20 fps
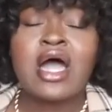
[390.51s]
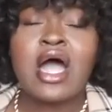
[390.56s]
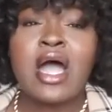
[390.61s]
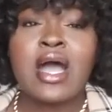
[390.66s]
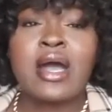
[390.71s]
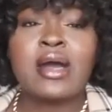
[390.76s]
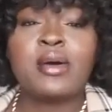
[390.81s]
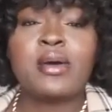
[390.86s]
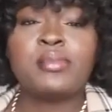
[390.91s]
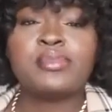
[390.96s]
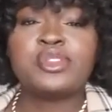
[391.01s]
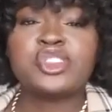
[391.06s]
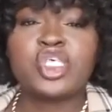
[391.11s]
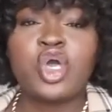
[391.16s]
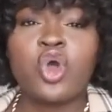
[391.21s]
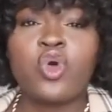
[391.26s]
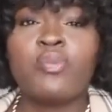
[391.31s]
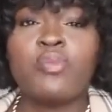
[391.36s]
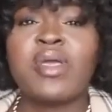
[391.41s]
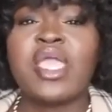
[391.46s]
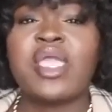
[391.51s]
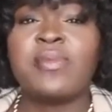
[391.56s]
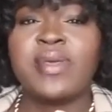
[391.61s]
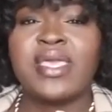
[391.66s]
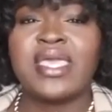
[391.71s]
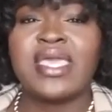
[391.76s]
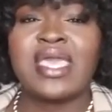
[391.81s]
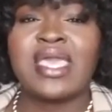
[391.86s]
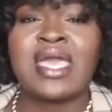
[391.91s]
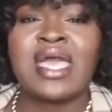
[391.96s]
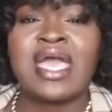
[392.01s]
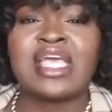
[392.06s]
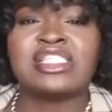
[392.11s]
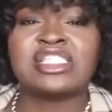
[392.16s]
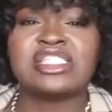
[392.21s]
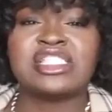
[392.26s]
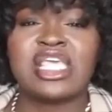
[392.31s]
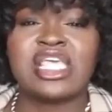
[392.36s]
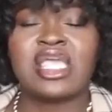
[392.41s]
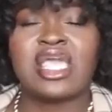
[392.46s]
Um, so maybe I
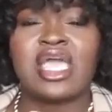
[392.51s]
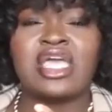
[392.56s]
just think